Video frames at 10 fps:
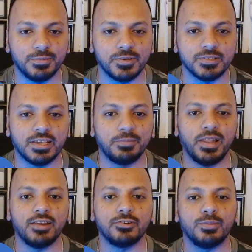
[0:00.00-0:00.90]
because I'm
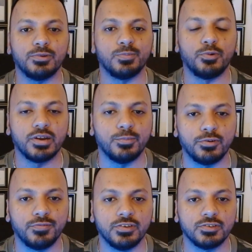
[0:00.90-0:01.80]
planning to upload more and
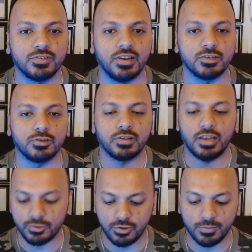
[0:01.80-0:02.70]
more videos related to
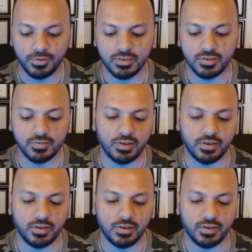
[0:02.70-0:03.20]
cloud computing,